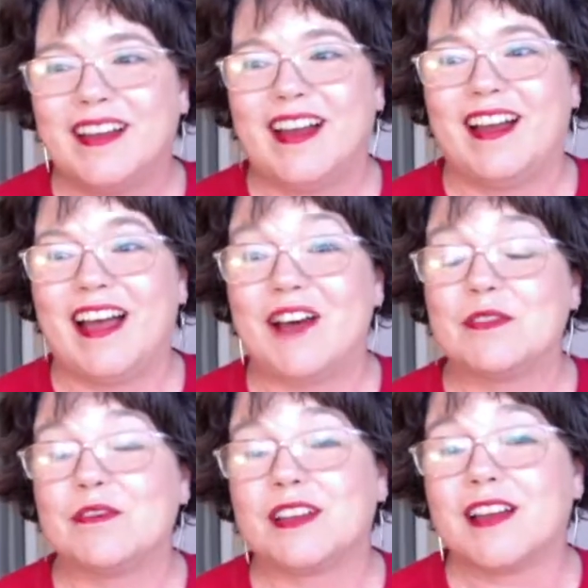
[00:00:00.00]
out
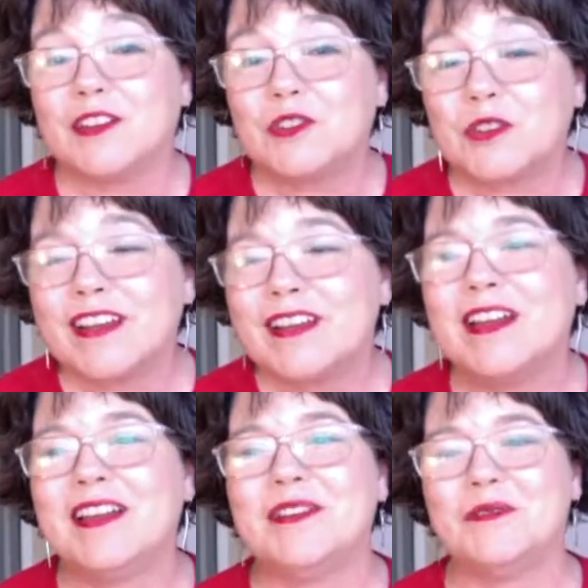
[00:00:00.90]
of the country
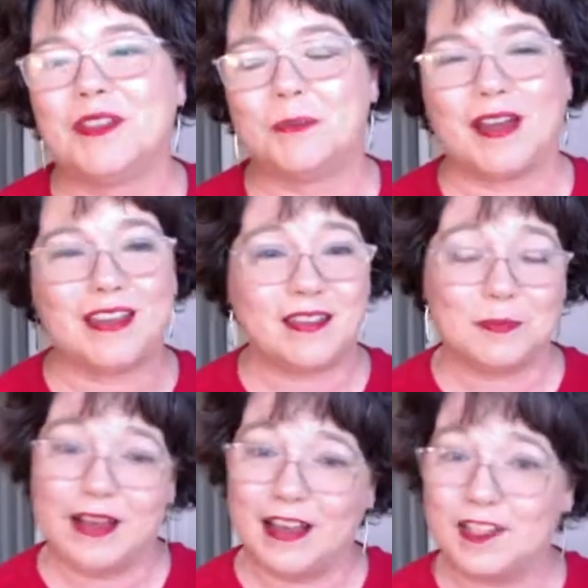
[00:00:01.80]
with
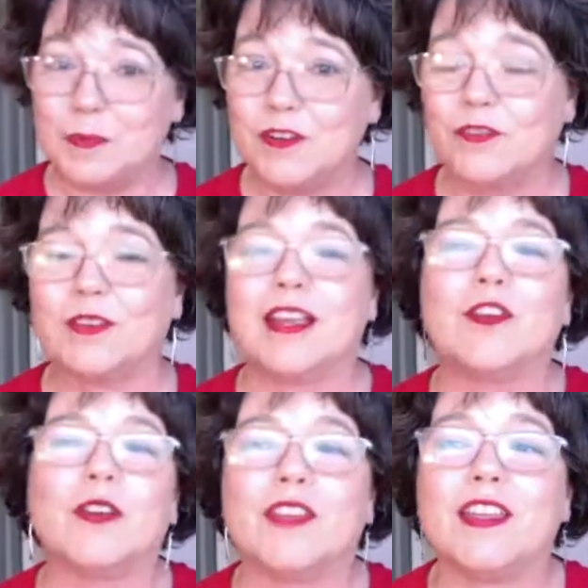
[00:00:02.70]
my husband for
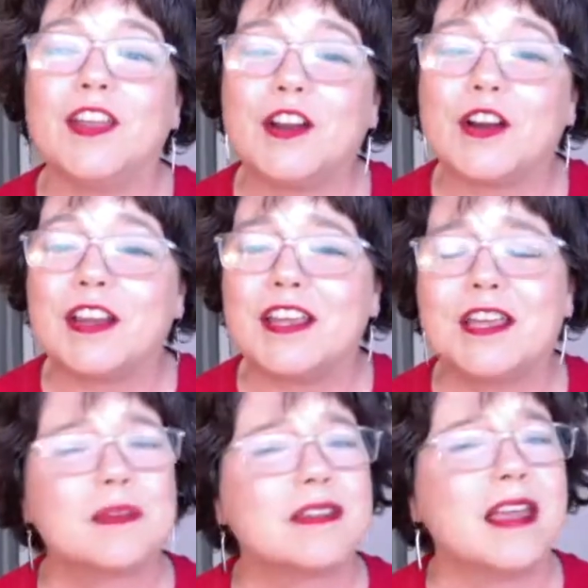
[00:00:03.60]
later in the year, and he
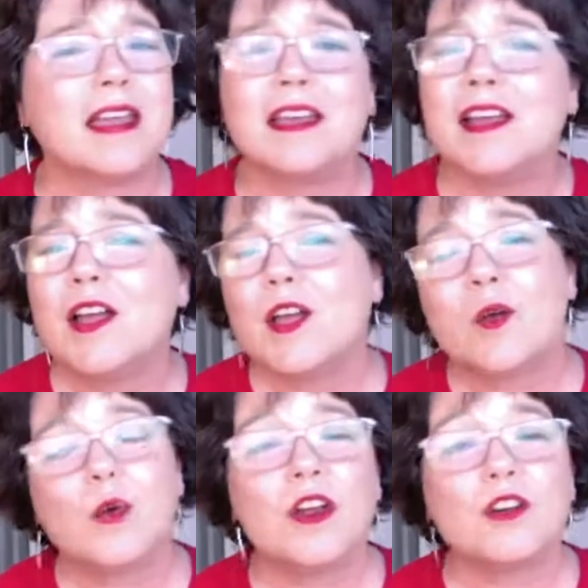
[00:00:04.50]
kept saying,
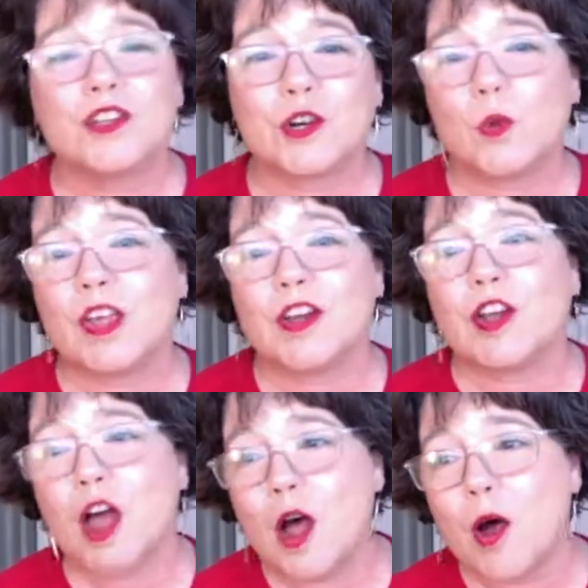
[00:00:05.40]
we aren't sure we can
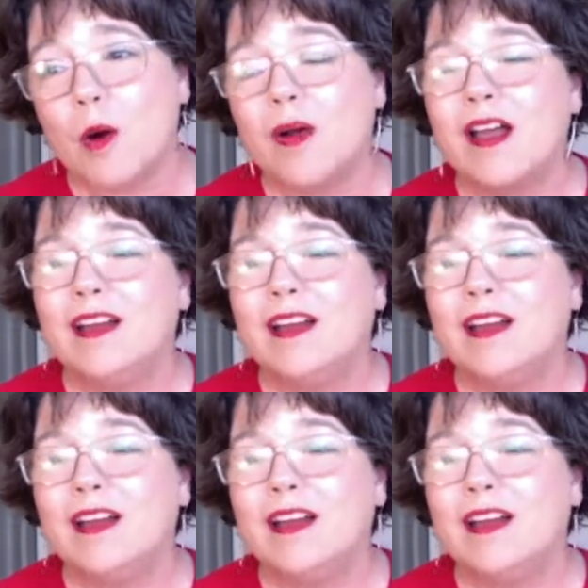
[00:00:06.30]
go.